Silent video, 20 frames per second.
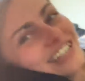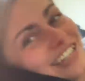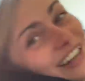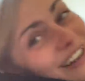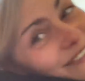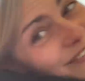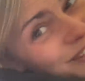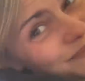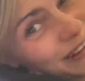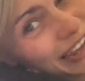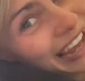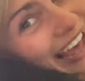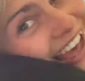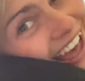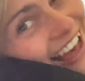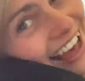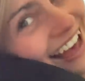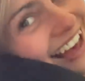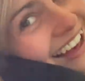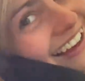loves my
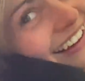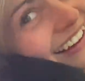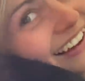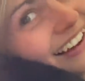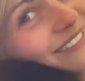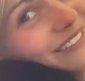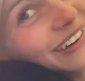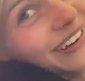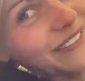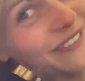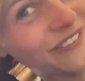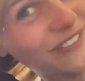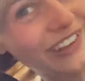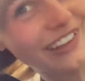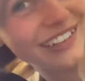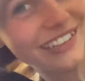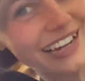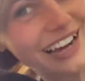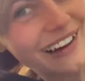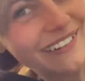hair. We have
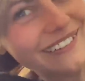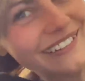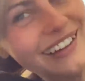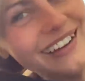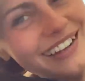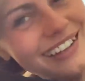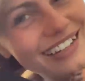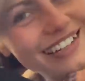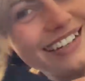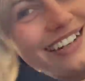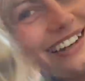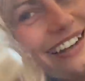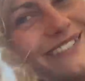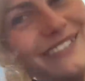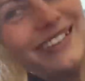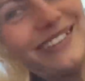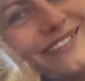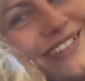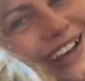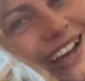figured out she
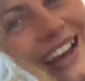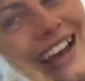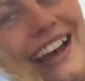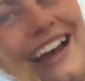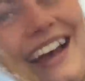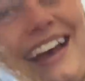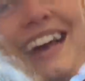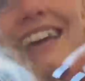loves my hair.